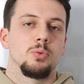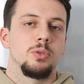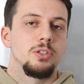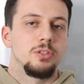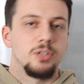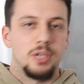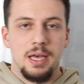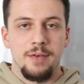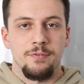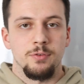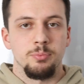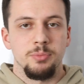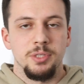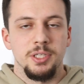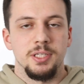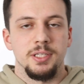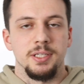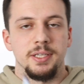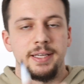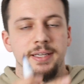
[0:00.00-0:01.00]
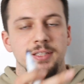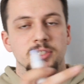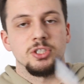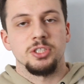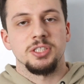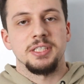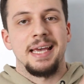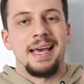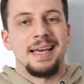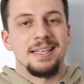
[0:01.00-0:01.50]
we need to have a meeting, and it
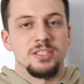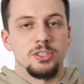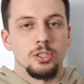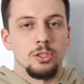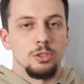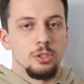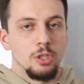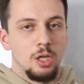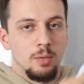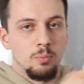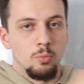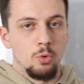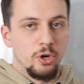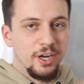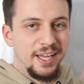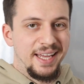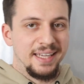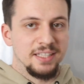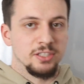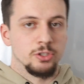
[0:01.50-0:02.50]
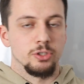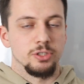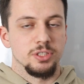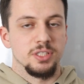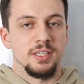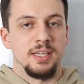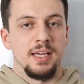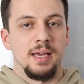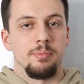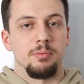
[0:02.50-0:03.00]
just adds a lot more extra
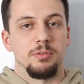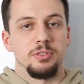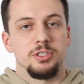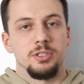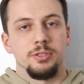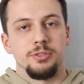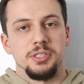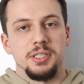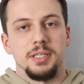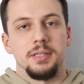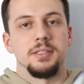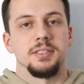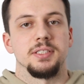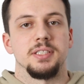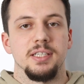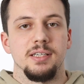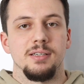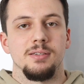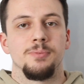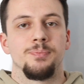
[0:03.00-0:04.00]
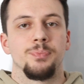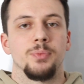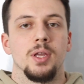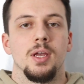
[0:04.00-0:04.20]
step until you get the sale.